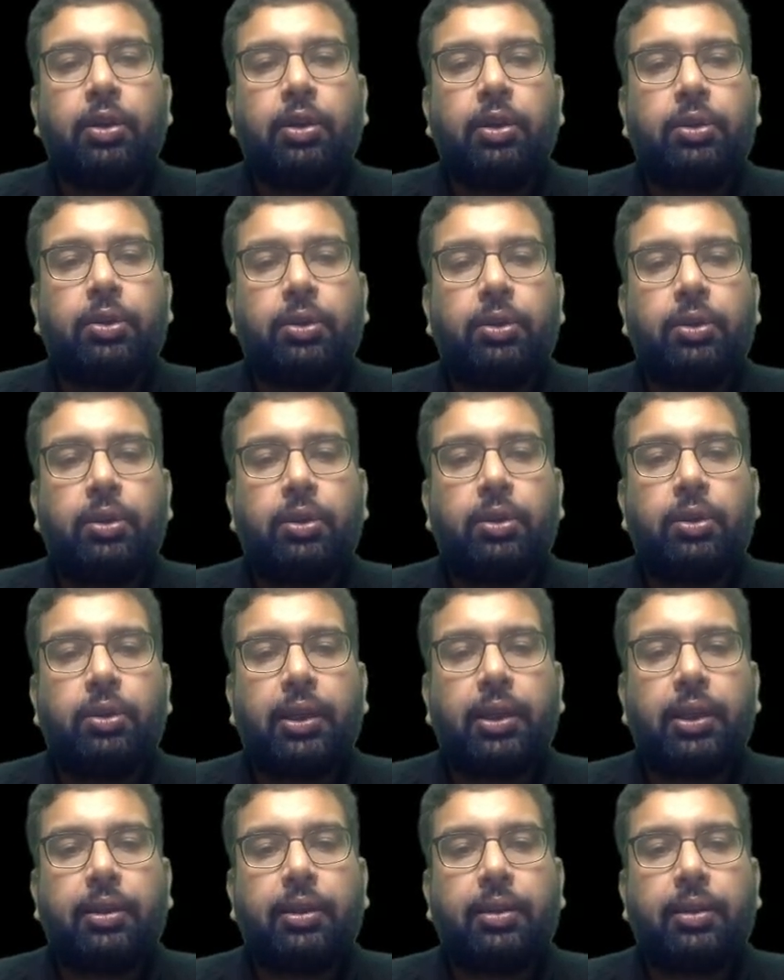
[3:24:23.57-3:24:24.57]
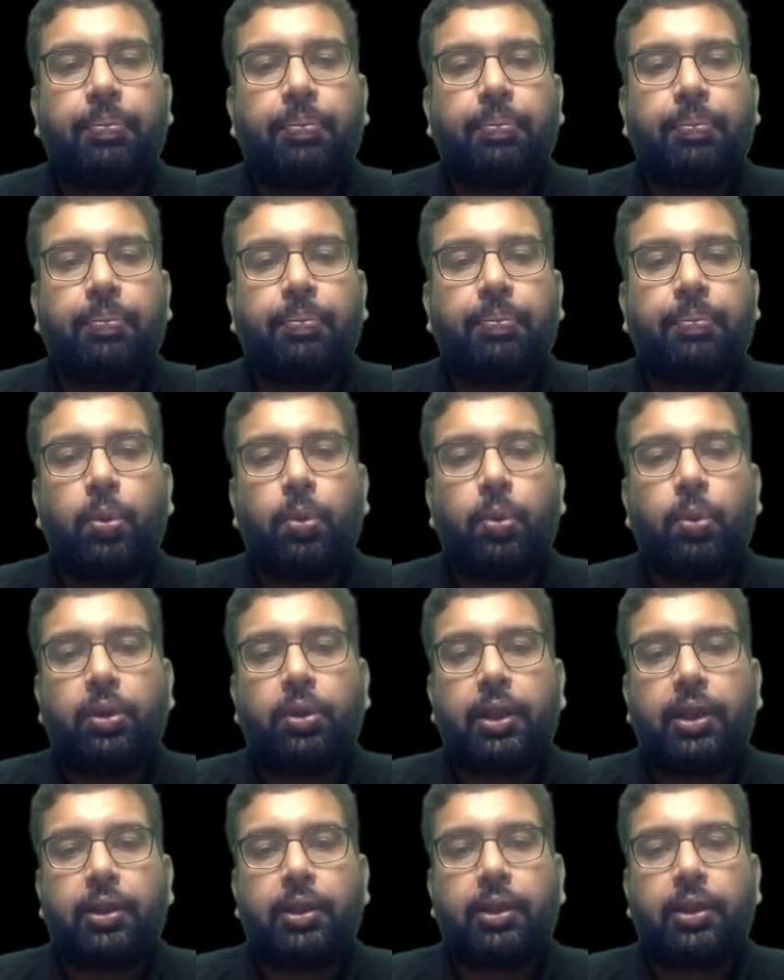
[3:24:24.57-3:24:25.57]
So, let's suppose,
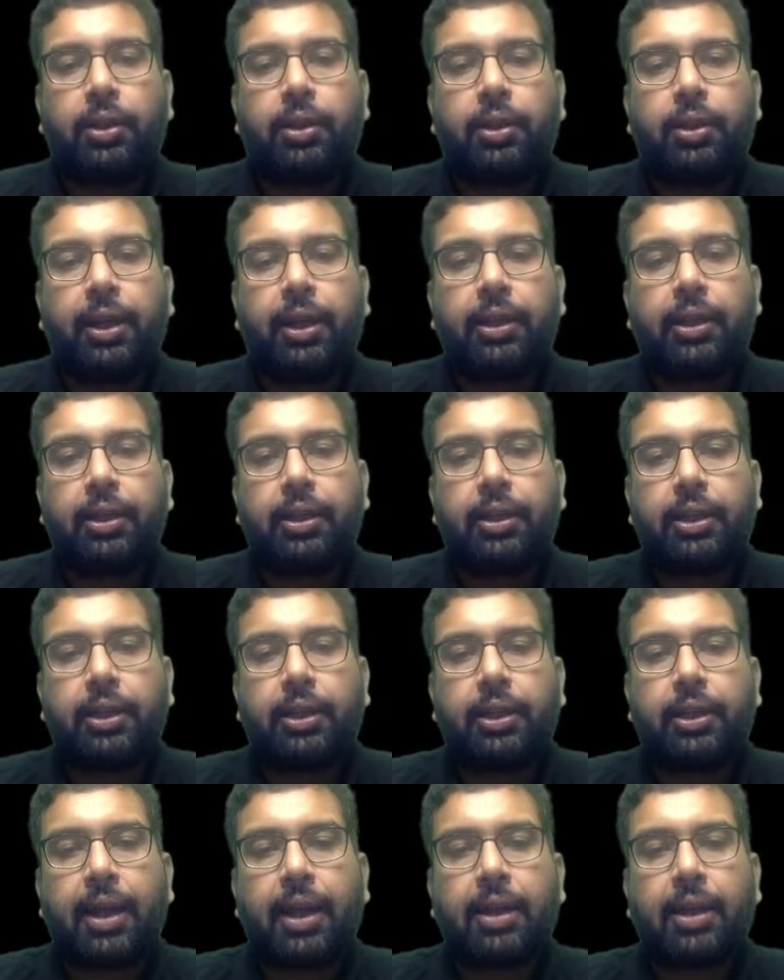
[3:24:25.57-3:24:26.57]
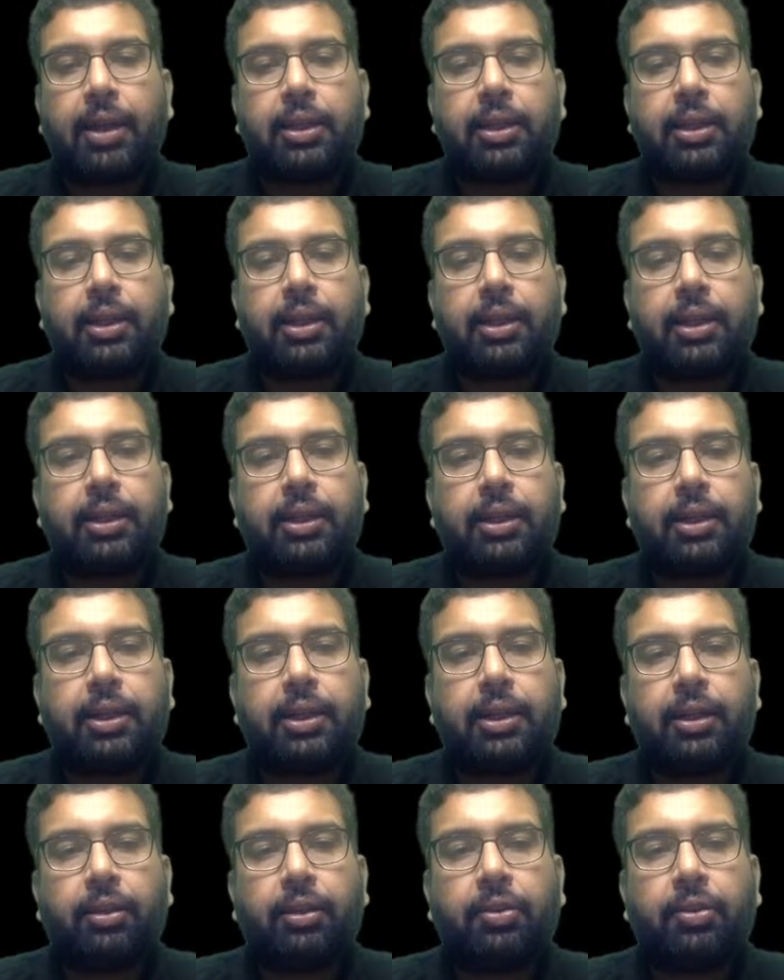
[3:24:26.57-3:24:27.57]
let's take this x, let's take
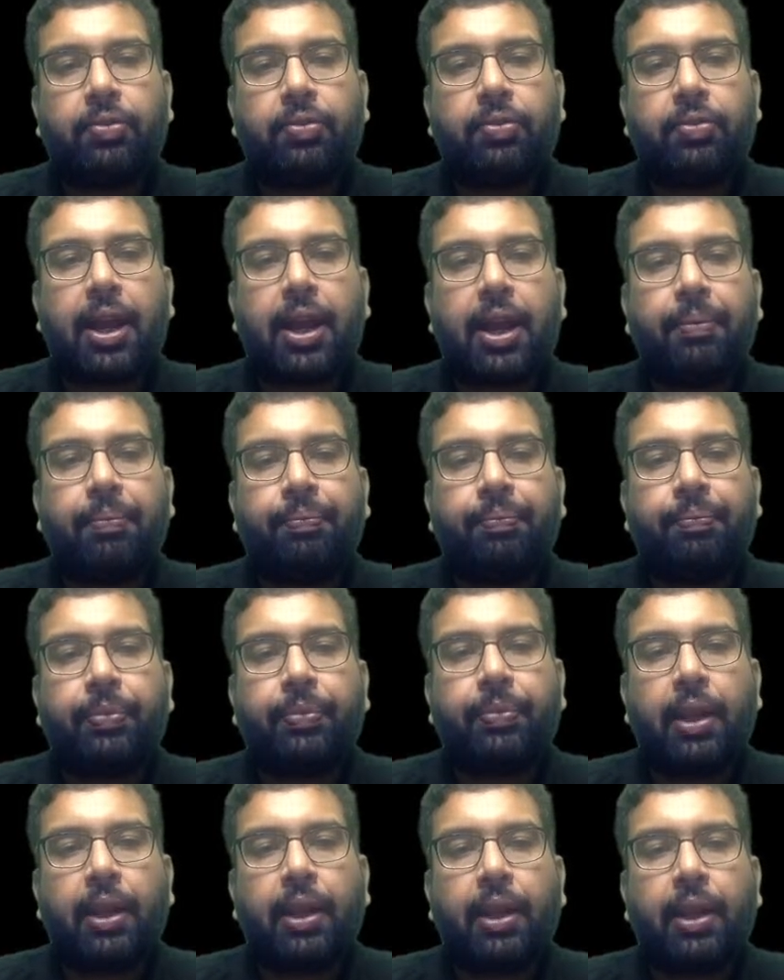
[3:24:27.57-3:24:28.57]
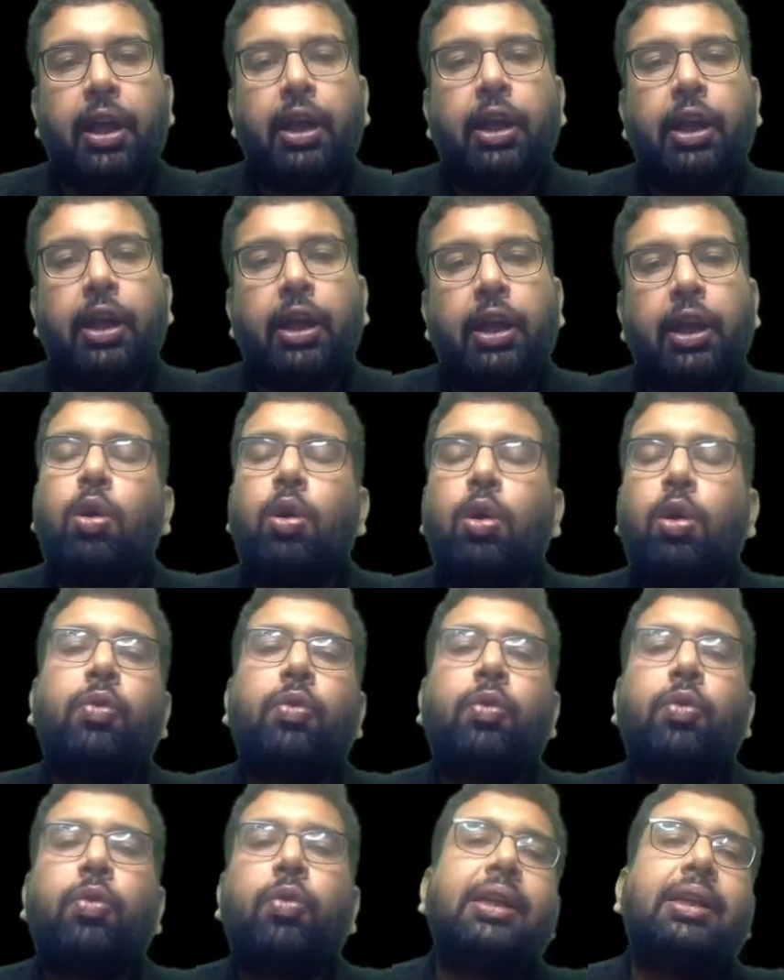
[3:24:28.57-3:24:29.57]
this y. Now,
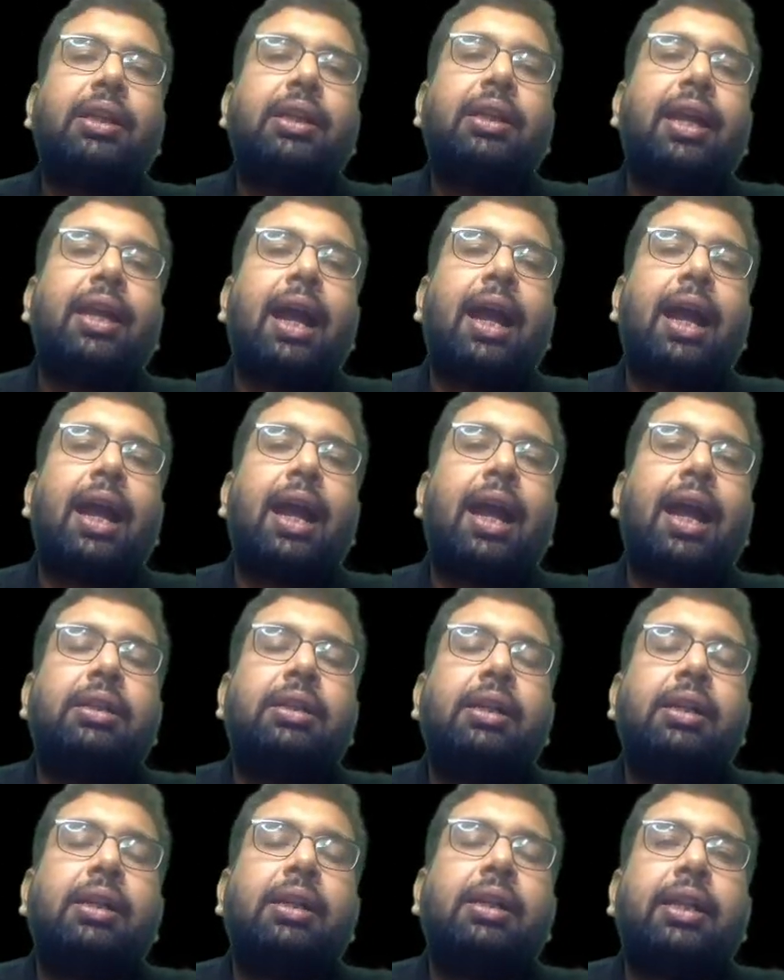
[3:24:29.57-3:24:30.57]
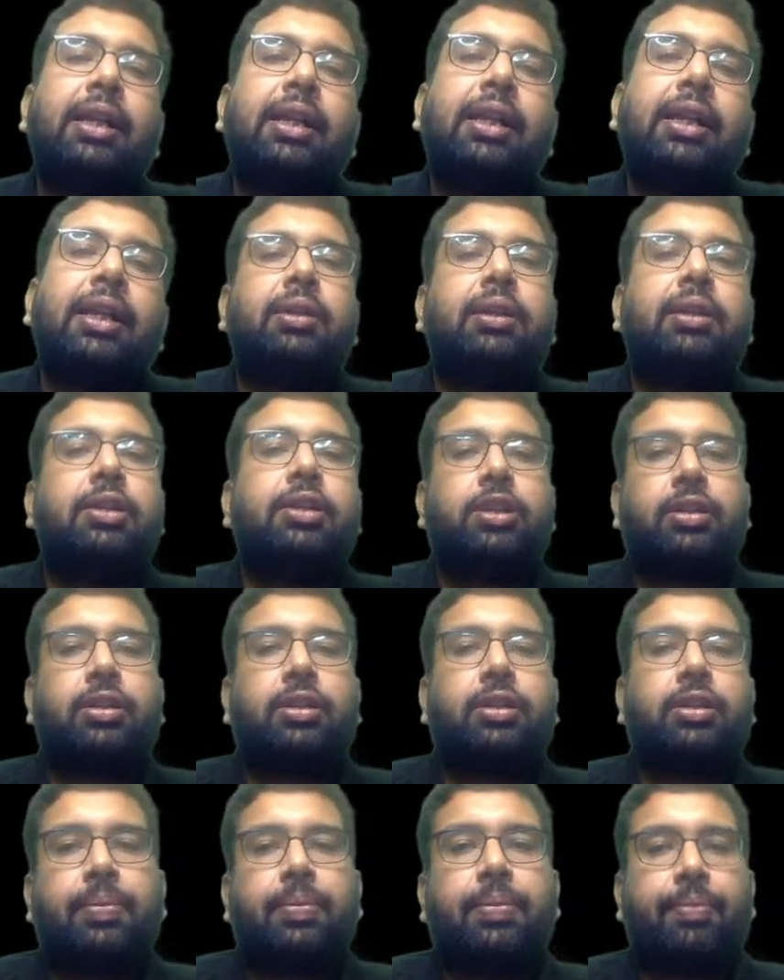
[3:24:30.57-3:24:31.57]
obviously, as the name suggests,
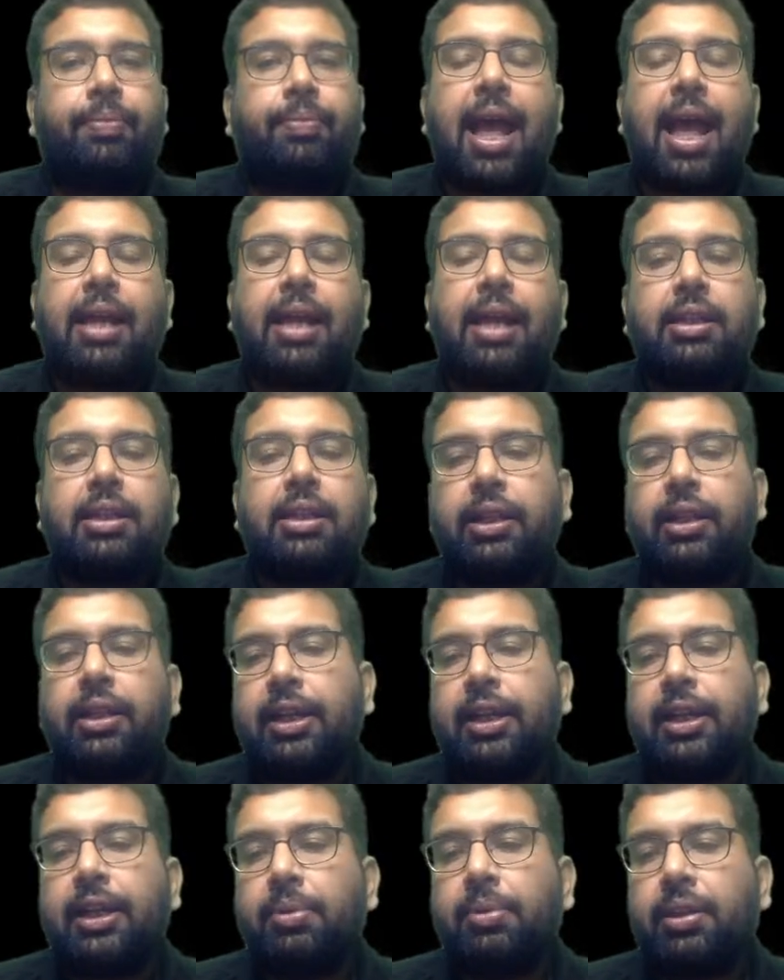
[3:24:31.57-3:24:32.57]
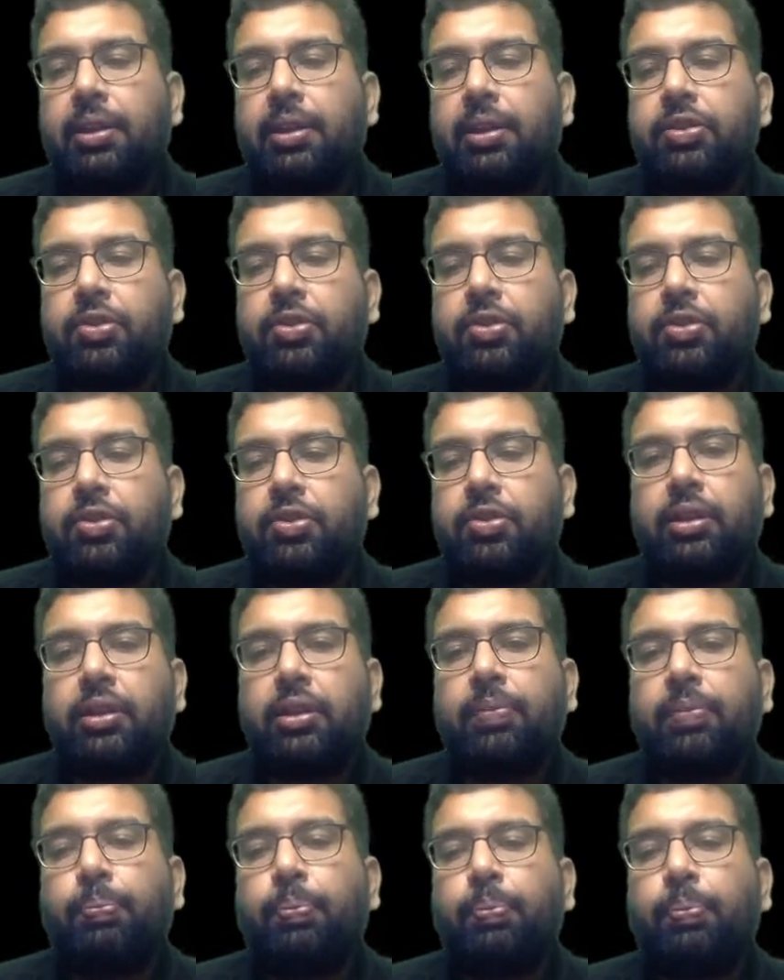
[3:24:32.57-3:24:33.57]

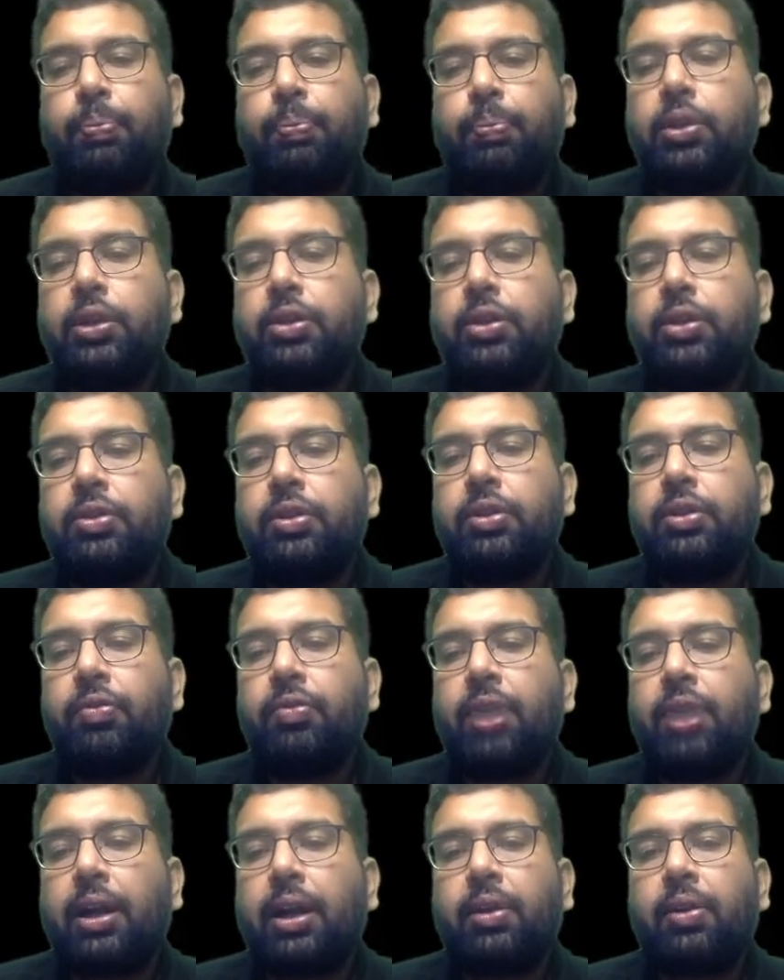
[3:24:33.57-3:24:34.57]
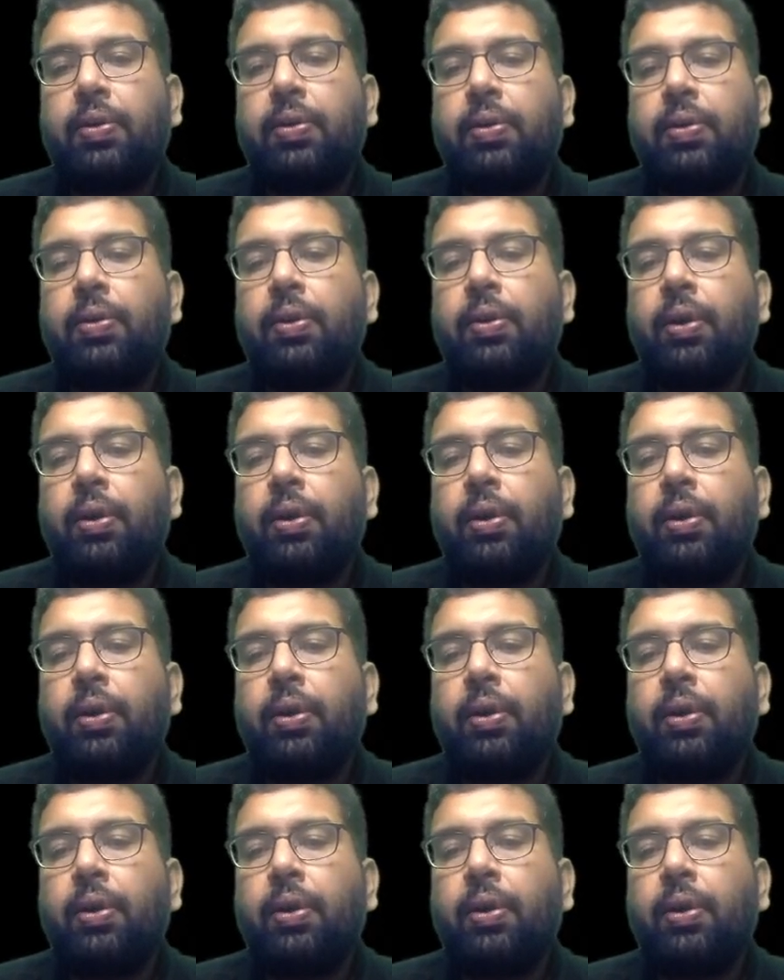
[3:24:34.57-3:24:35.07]
the position vector